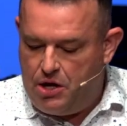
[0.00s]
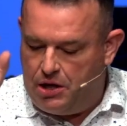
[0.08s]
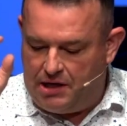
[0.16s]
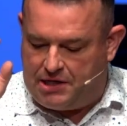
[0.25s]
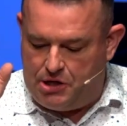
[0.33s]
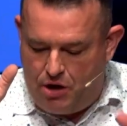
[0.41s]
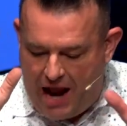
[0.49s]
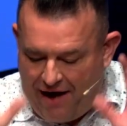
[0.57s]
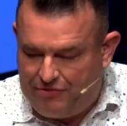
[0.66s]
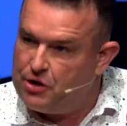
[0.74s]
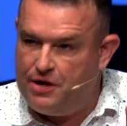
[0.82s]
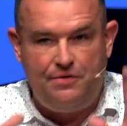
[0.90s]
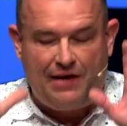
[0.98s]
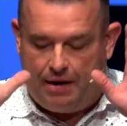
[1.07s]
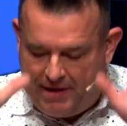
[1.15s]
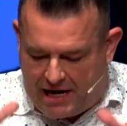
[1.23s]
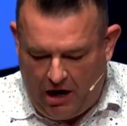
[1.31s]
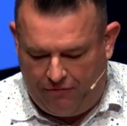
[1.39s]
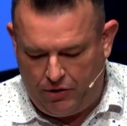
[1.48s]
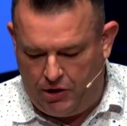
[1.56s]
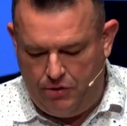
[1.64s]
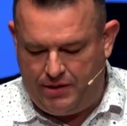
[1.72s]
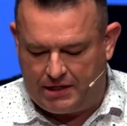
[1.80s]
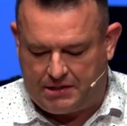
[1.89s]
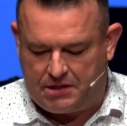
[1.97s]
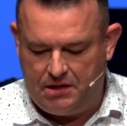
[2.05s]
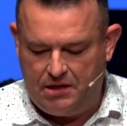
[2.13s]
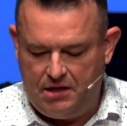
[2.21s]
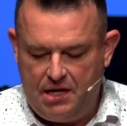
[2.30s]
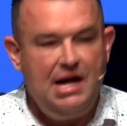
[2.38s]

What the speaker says: Listen, you have to, and you've got to be careful to do this.